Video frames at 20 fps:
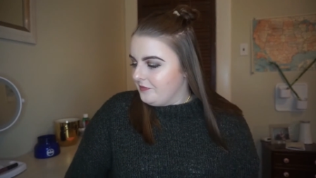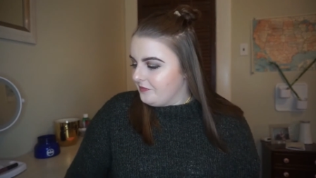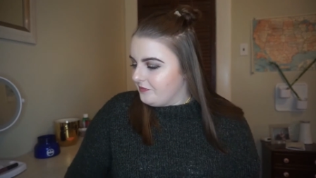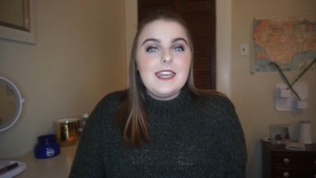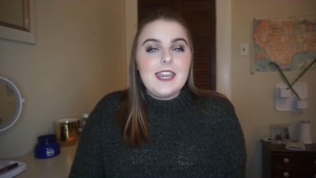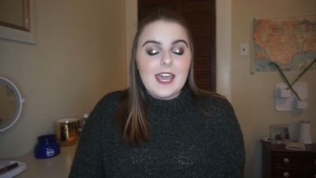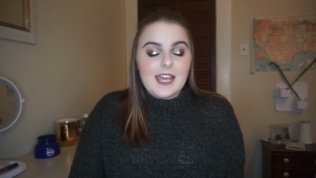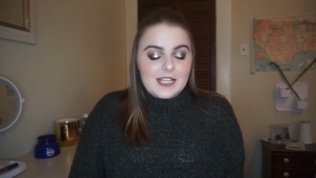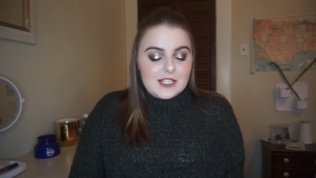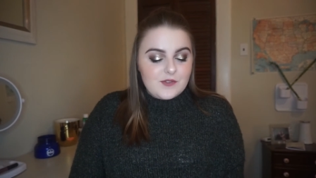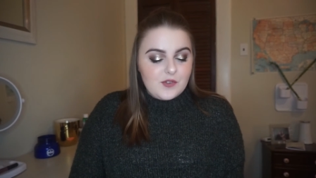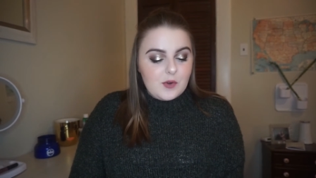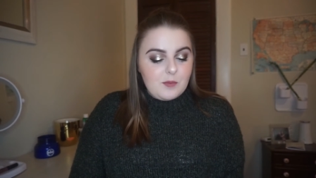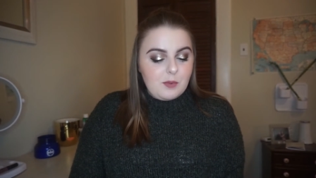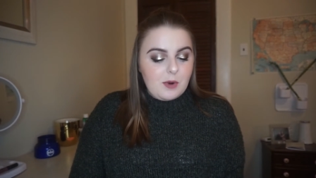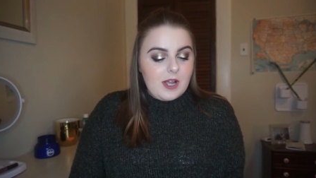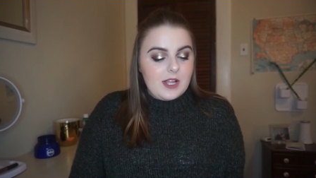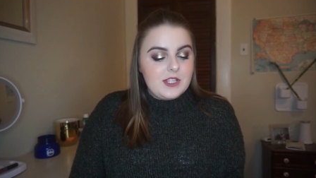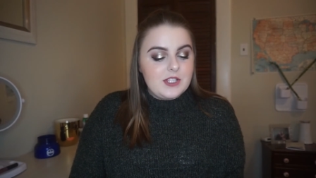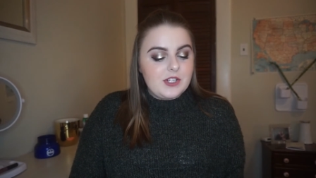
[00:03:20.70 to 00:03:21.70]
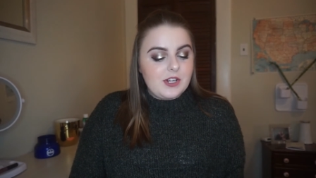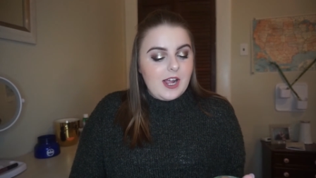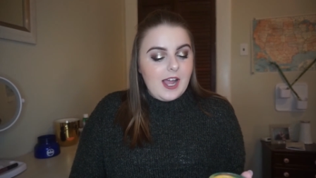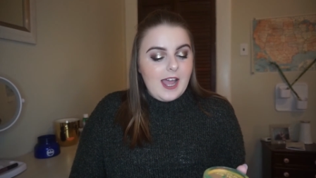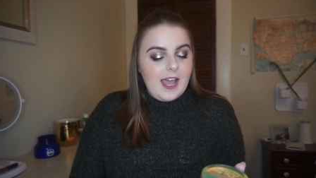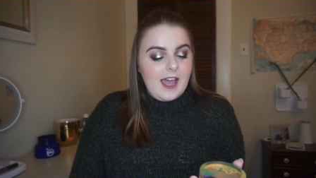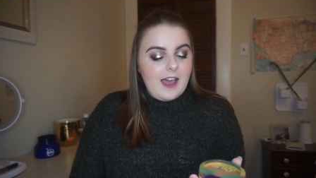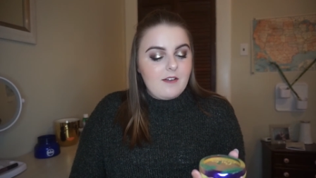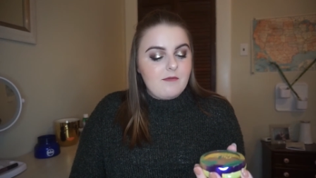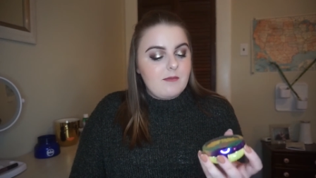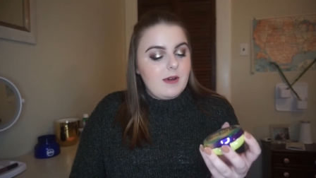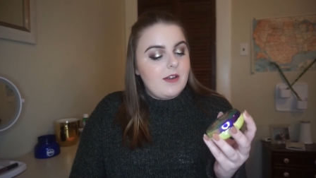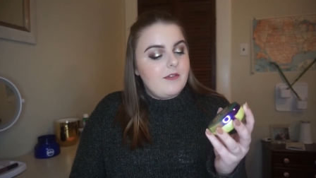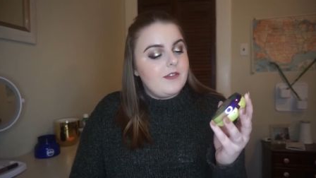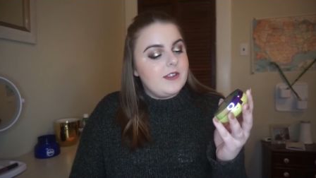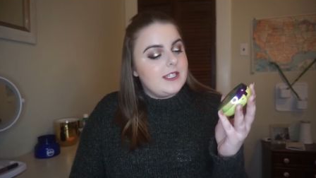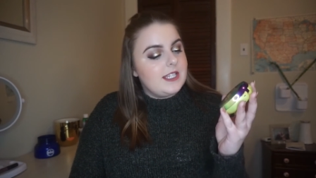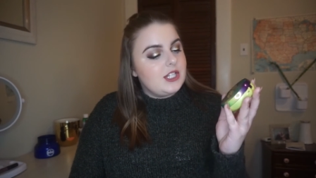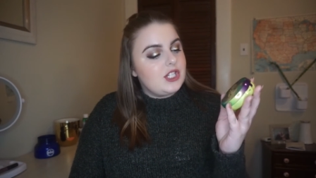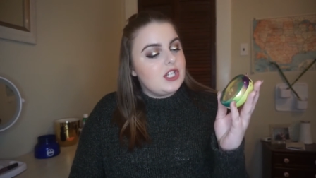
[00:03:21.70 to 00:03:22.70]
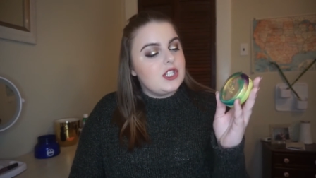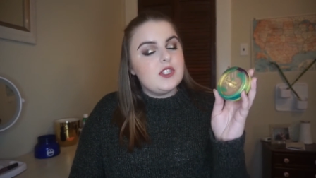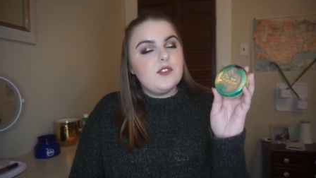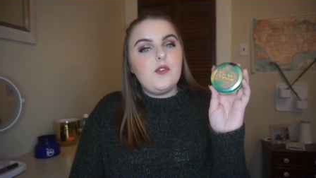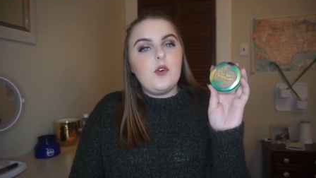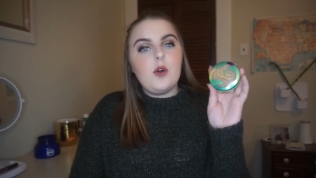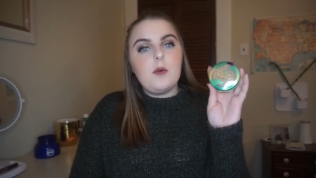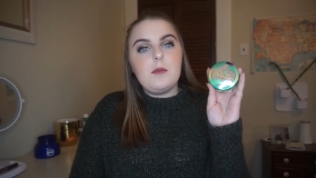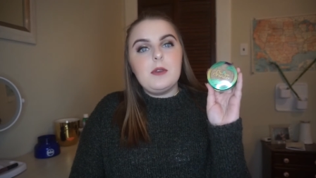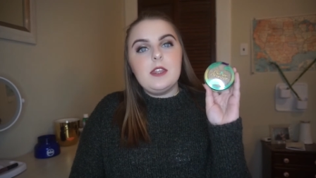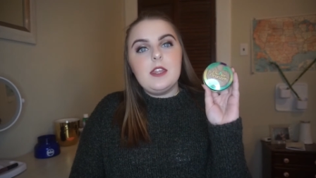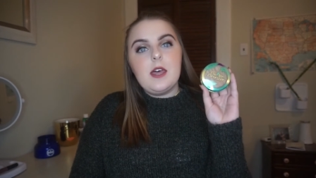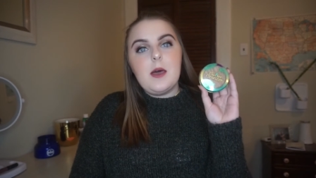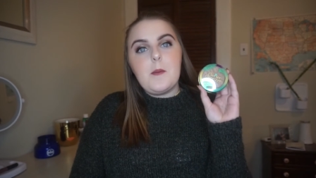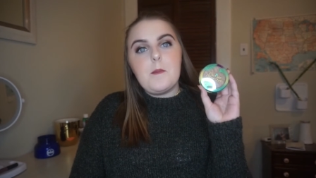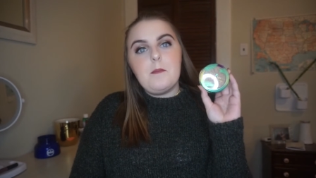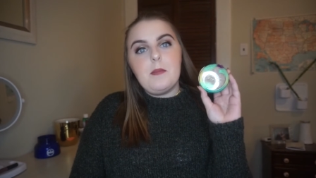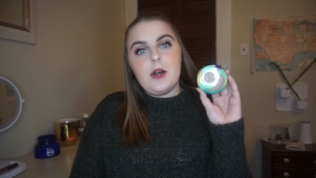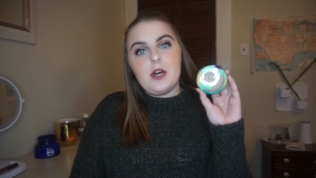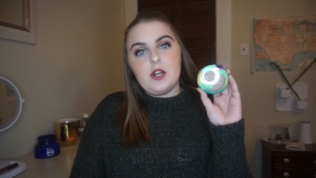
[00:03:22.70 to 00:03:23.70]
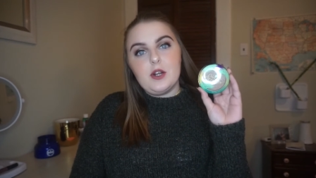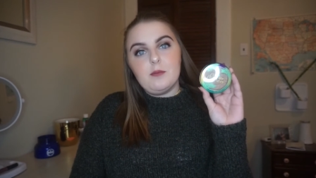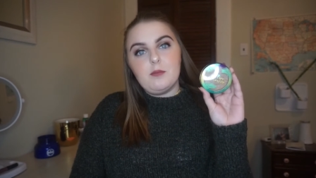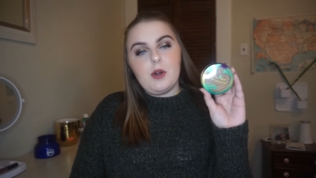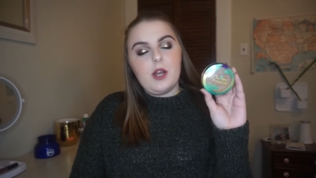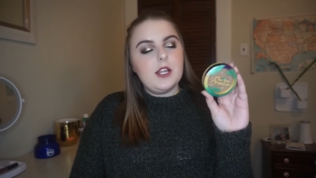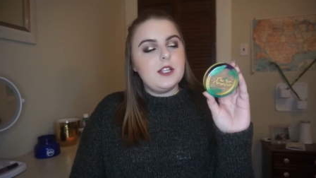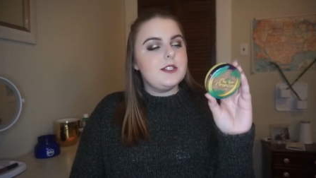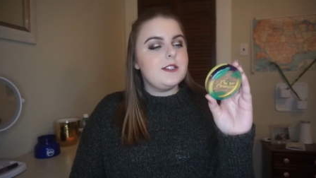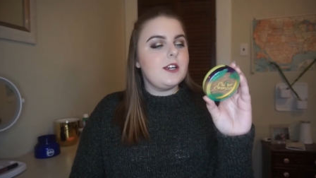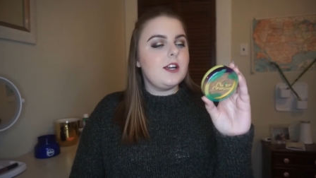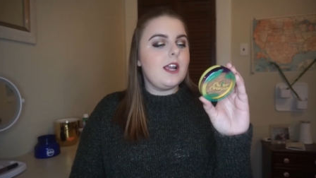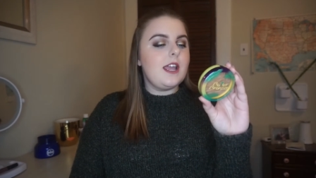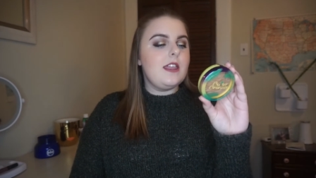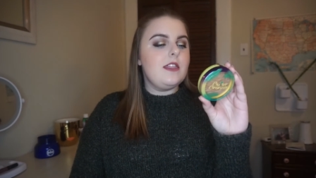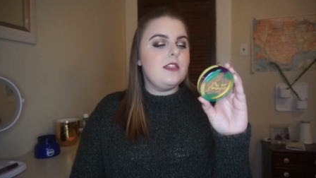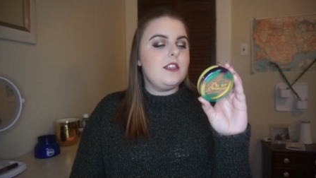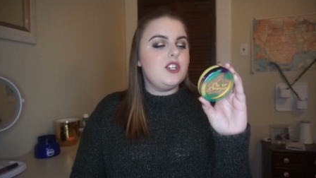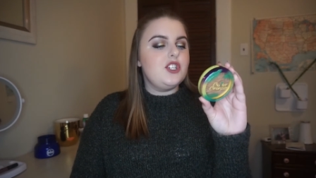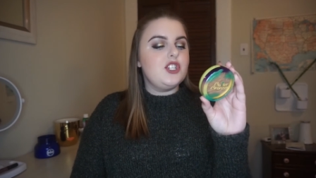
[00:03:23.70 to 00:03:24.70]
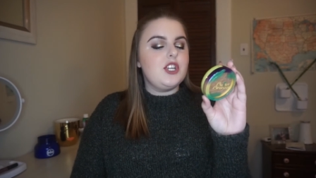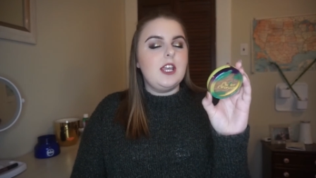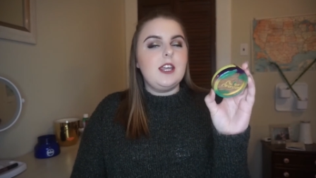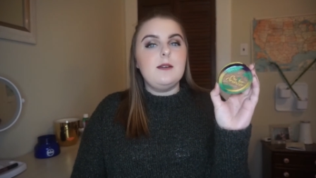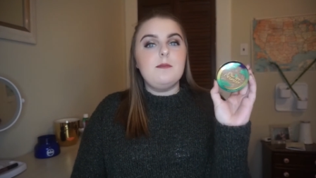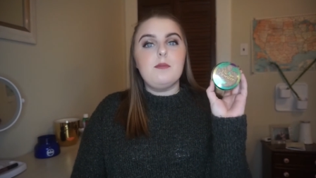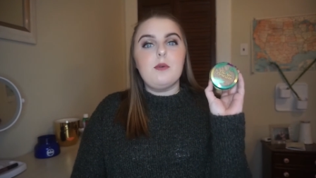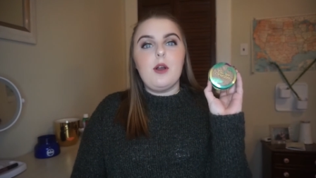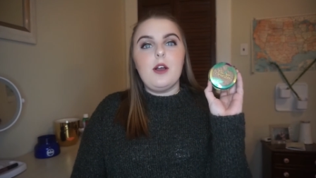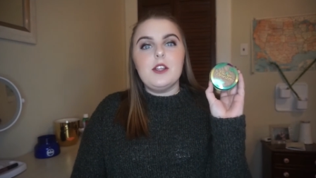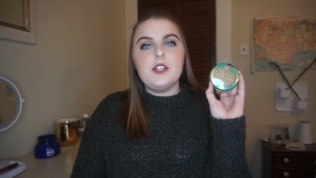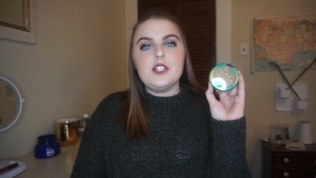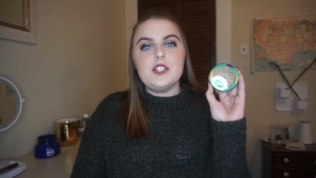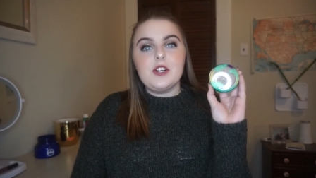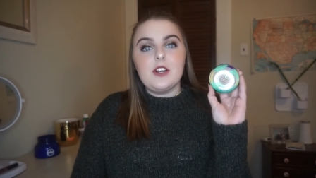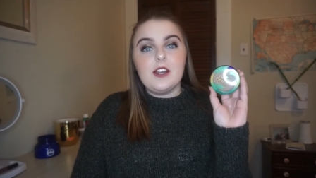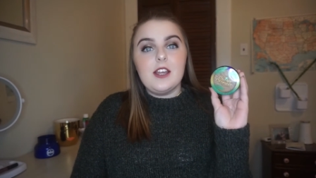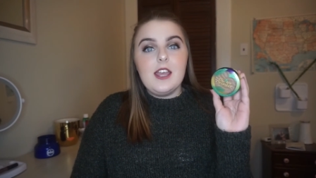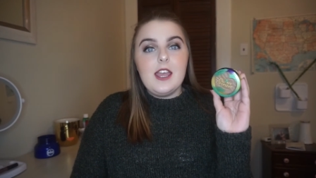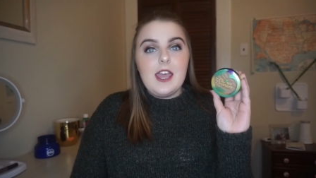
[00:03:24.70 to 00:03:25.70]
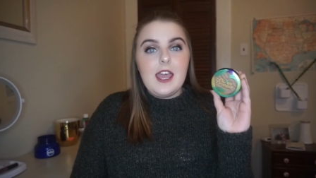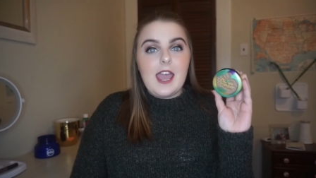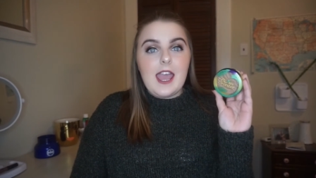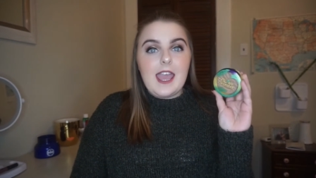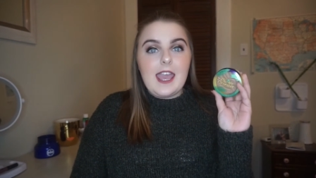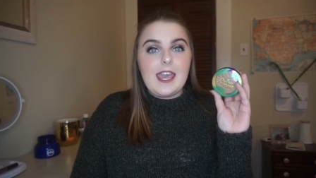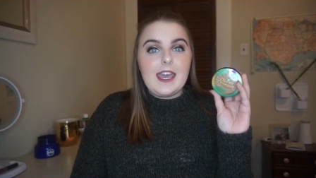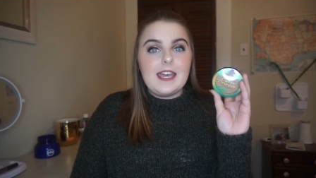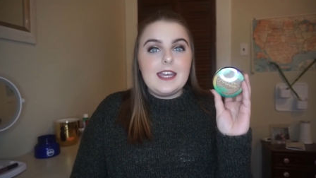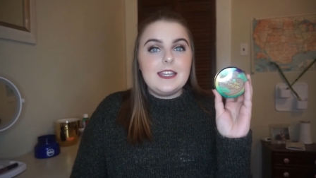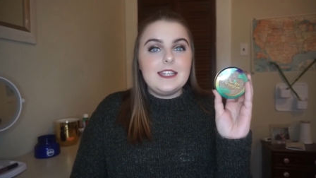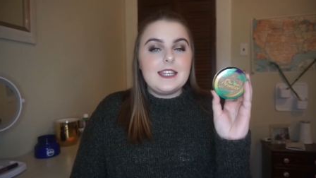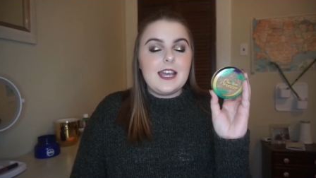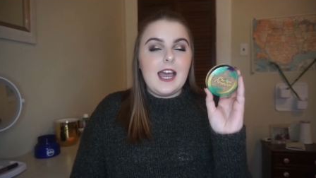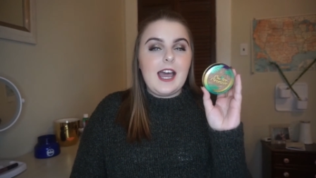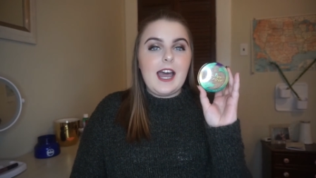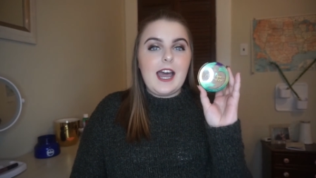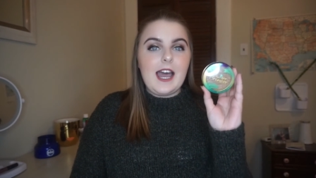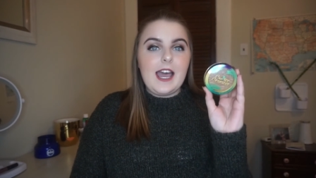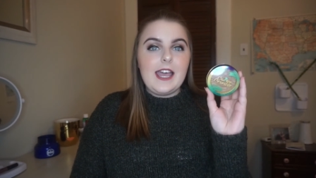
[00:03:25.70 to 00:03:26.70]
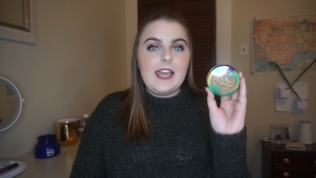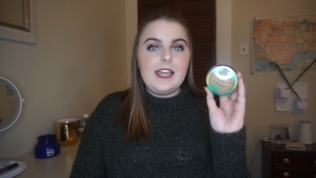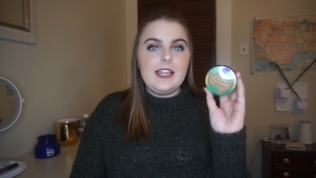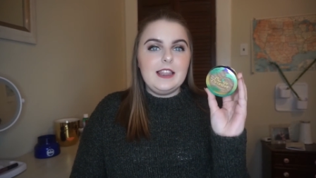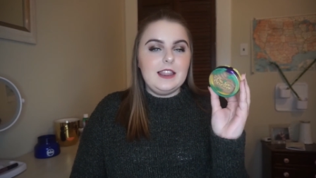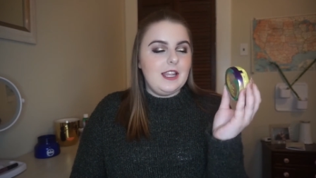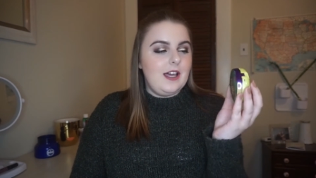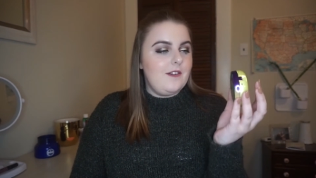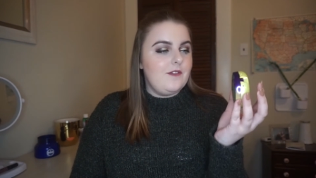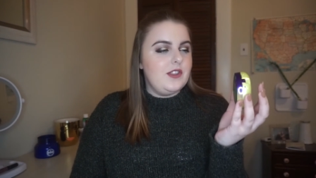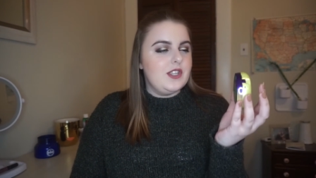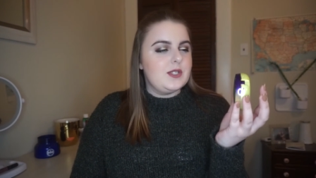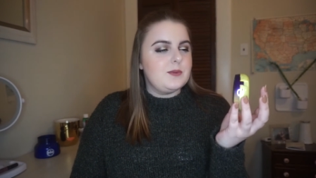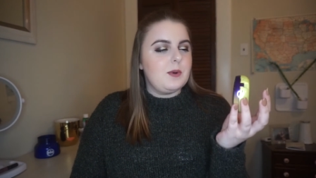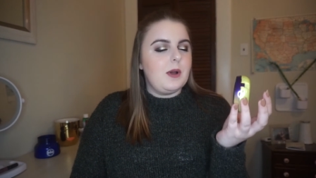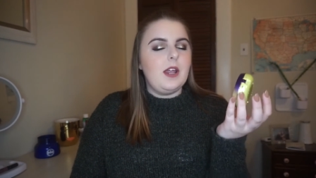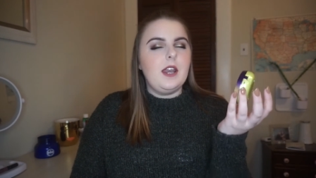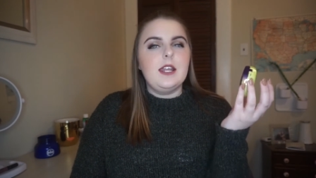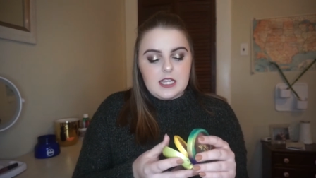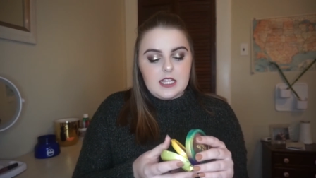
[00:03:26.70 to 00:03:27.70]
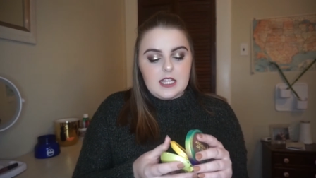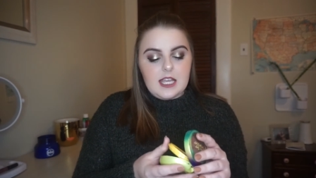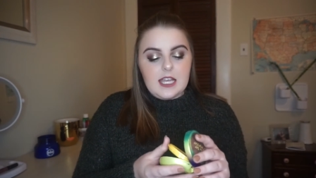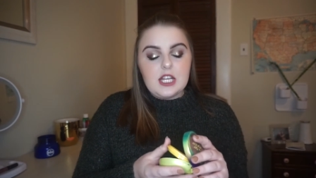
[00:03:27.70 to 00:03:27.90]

Next, for bronzer, I have my Physicians Formula Butter Bronzer in the shade Bronzer, and I love this product.